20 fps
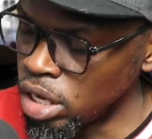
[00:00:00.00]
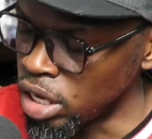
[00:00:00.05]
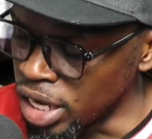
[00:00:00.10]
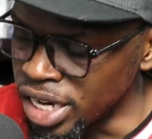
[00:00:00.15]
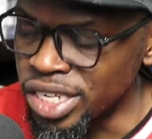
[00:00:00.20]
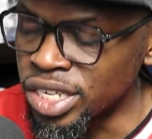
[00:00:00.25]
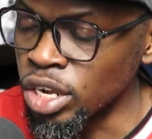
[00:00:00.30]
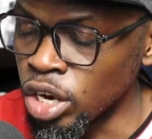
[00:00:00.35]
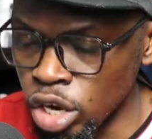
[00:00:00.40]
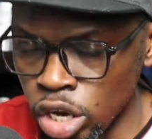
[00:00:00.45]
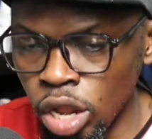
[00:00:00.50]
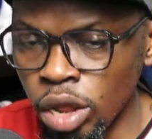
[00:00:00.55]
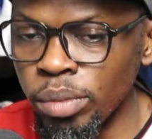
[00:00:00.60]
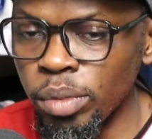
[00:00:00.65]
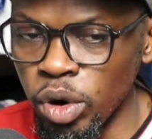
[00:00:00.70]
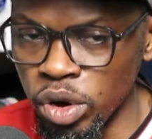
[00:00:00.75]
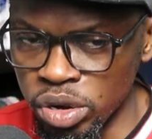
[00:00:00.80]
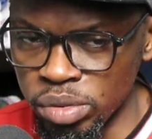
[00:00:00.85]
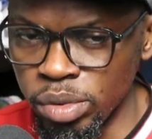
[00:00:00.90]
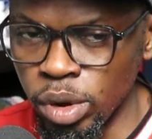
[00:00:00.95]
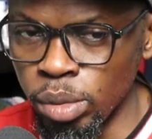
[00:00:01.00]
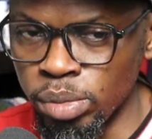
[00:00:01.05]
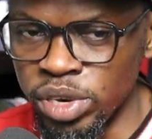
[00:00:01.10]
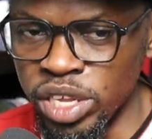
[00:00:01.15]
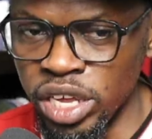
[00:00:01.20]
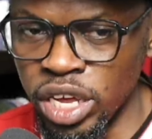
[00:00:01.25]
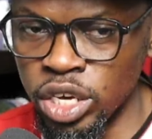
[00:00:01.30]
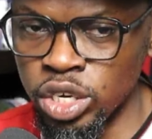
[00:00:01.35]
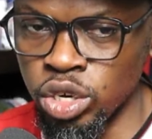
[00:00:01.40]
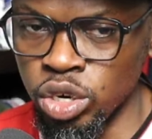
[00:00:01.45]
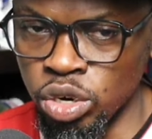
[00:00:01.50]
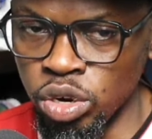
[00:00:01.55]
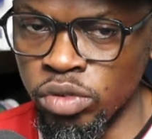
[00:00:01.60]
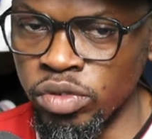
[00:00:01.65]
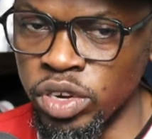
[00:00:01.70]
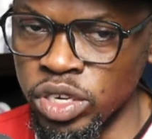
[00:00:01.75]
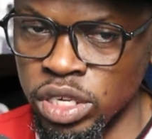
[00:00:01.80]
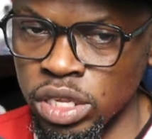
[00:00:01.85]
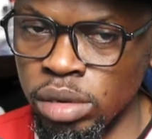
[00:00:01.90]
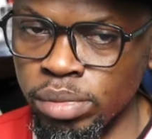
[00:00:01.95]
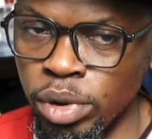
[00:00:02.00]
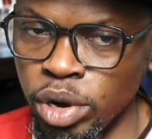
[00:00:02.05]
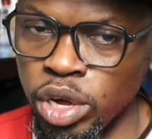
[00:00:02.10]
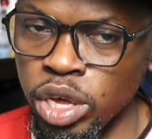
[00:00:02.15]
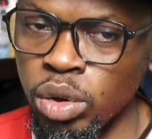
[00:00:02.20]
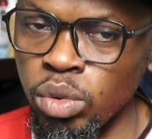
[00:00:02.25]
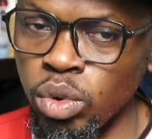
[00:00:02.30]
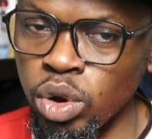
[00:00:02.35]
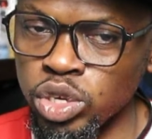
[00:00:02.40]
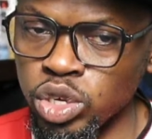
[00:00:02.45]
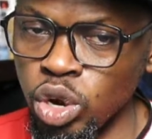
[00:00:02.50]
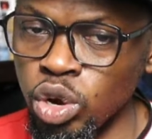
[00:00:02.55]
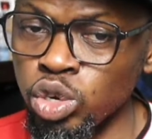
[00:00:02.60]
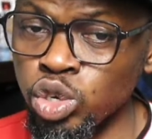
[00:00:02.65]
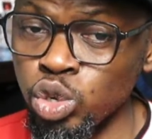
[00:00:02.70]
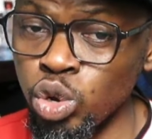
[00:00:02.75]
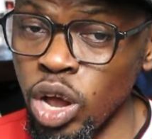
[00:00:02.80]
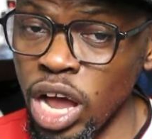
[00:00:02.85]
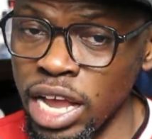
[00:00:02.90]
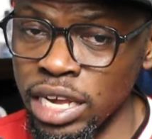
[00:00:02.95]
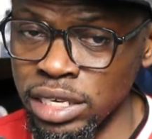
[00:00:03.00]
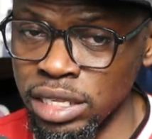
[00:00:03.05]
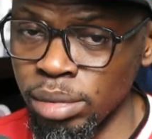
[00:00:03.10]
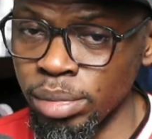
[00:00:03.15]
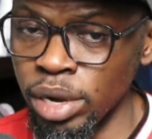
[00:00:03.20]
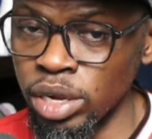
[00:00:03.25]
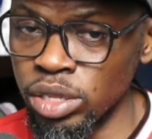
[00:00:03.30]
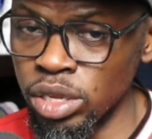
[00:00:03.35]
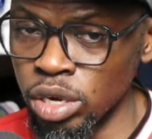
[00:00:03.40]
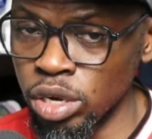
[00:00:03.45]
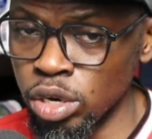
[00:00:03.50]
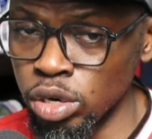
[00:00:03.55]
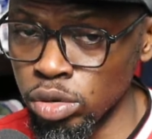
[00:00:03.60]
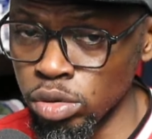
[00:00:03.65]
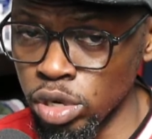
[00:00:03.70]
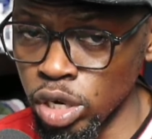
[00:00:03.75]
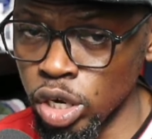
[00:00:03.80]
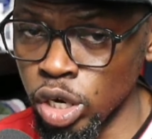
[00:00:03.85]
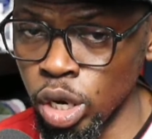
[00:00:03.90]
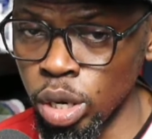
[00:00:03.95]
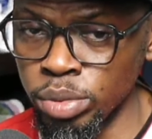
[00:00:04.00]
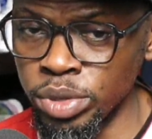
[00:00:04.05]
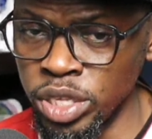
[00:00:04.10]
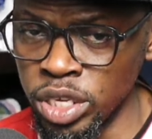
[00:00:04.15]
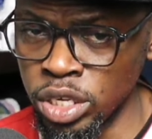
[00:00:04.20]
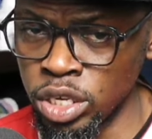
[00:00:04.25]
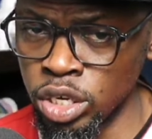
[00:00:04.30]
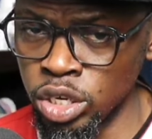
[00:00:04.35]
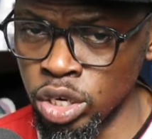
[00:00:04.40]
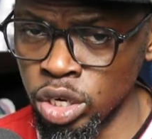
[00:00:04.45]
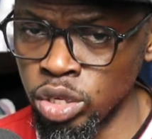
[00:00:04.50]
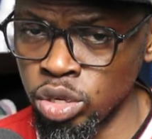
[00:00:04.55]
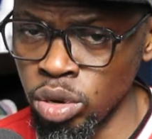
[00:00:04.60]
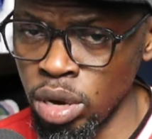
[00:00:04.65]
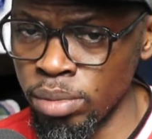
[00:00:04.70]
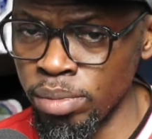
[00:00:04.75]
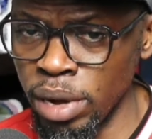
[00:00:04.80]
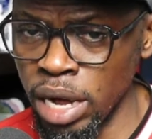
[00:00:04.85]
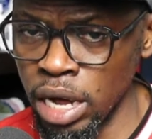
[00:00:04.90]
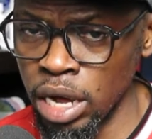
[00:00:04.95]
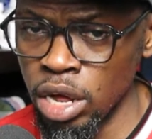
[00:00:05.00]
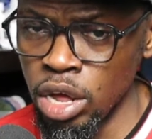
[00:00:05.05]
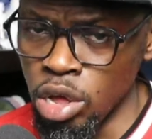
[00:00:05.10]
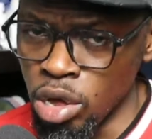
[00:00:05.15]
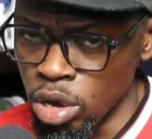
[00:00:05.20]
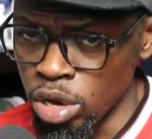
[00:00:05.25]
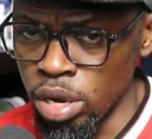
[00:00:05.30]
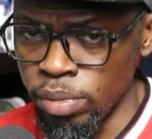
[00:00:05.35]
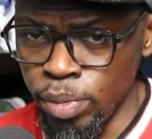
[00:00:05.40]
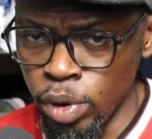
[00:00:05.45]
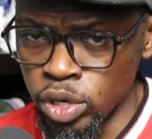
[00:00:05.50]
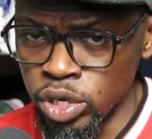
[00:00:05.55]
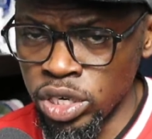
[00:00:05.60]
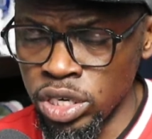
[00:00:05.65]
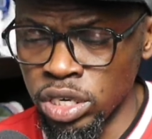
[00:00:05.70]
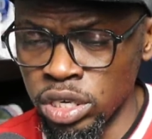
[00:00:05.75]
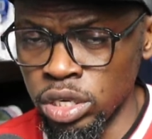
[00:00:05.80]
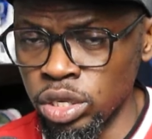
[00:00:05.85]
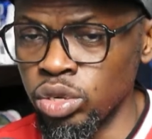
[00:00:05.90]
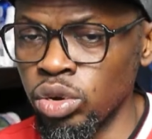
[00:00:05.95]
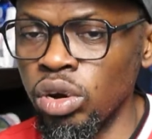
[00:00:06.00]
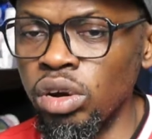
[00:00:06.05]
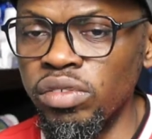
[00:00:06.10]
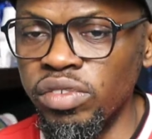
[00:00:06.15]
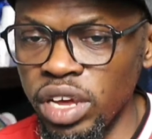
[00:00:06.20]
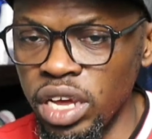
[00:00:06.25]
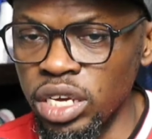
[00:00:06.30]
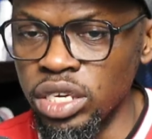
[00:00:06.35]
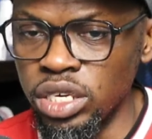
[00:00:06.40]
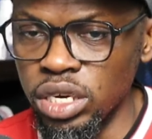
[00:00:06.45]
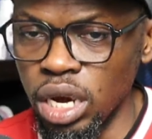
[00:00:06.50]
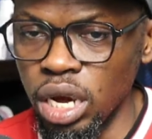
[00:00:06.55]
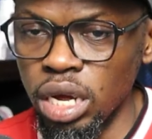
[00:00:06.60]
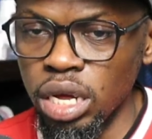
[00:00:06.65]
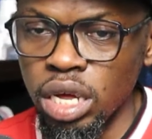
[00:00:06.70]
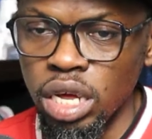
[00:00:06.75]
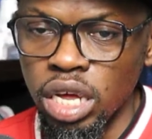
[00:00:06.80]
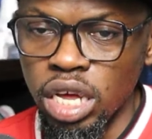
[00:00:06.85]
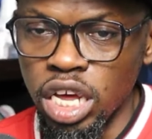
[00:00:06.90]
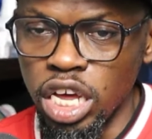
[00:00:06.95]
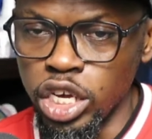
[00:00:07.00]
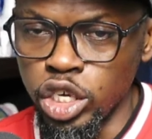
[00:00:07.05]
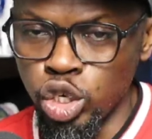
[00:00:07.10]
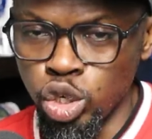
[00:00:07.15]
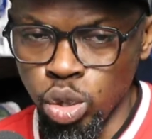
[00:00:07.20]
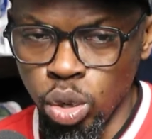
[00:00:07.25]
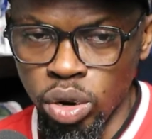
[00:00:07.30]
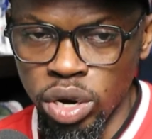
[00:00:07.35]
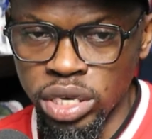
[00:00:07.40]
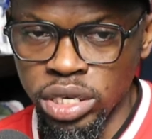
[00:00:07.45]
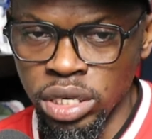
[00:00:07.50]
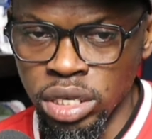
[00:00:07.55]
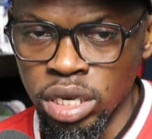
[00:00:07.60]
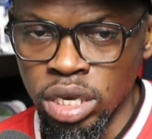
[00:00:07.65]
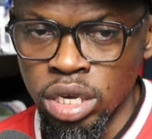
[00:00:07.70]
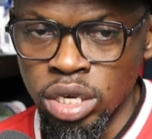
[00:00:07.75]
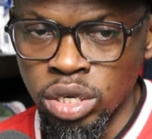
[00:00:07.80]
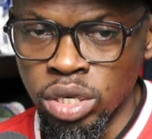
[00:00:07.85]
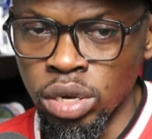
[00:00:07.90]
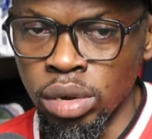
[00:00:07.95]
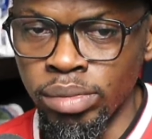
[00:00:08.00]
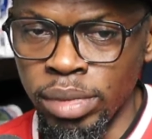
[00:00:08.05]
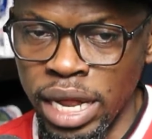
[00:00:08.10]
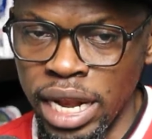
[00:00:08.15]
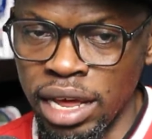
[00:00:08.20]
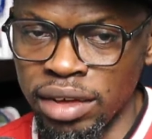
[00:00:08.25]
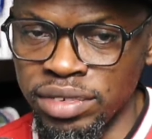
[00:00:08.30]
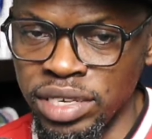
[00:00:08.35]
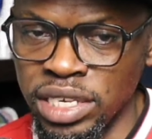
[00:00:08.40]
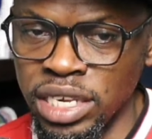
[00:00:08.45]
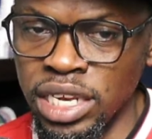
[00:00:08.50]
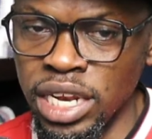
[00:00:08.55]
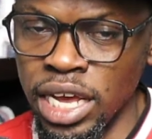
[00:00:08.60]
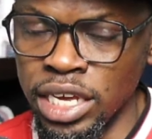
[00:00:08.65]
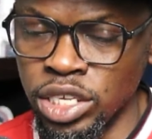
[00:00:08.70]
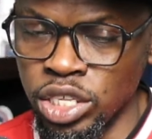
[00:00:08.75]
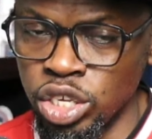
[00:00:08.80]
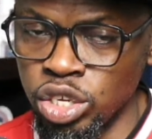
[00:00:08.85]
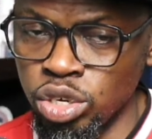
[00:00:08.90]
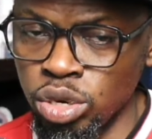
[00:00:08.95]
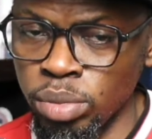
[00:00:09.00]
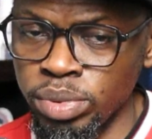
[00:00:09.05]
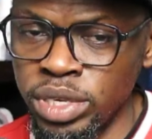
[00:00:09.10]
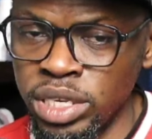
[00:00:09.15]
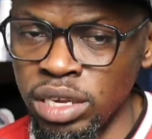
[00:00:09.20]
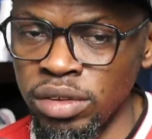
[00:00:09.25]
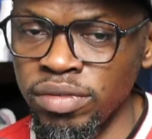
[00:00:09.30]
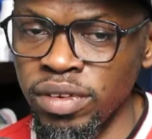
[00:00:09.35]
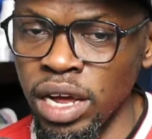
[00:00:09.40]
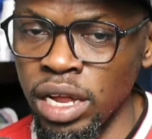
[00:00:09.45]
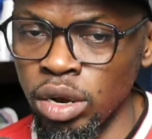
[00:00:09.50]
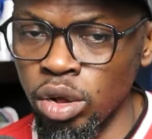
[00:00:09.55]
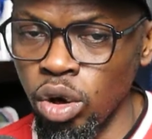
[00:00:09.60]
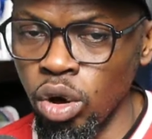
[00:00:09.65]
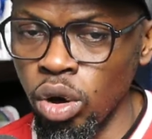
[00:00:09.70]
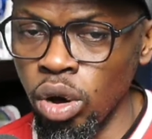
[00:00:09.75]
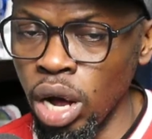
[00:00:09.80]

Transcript: it is a club obligation, obviously, but he was also asked about the club's decision to embark on a post-season tour of Asia, a choice some might have seen as disruptive and